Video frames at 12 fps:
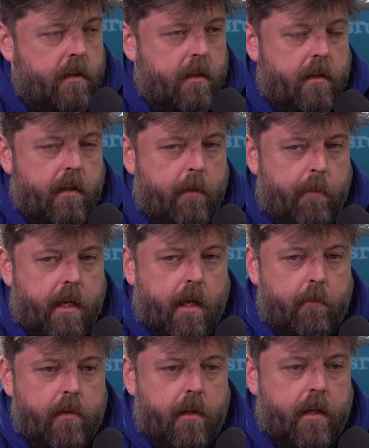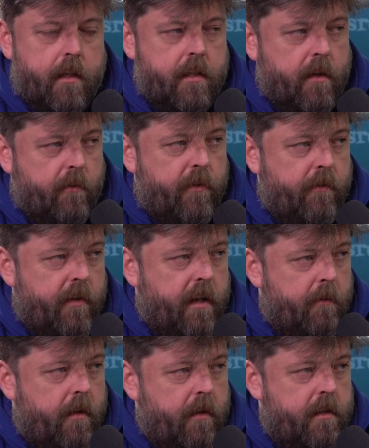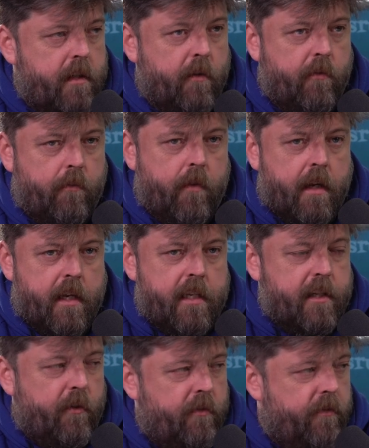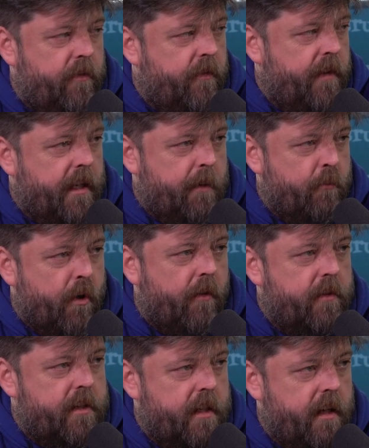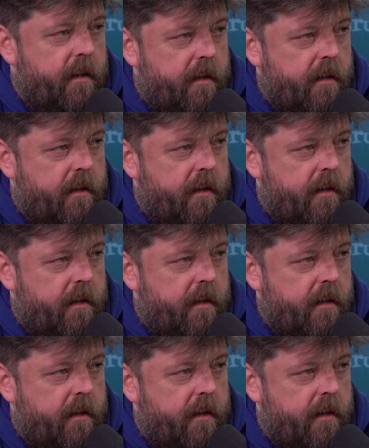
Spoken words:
And it becomes like a self-fulfilling prophecy,